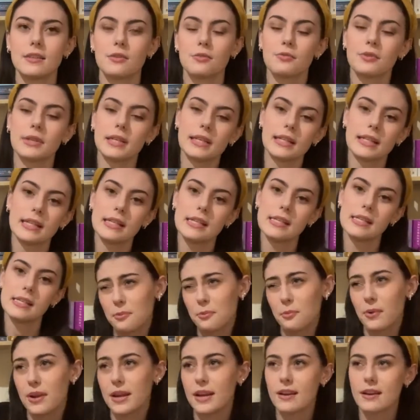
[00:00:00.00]
the really
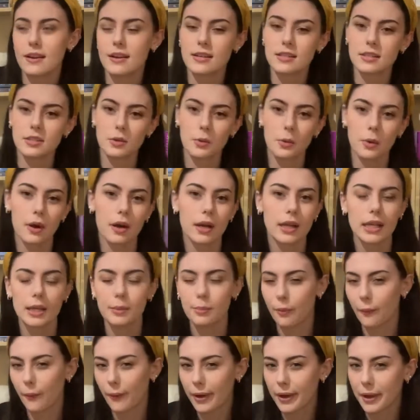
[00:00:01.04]
weird quirky
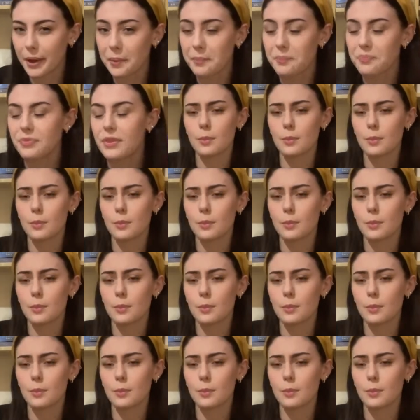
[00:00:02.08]
boy.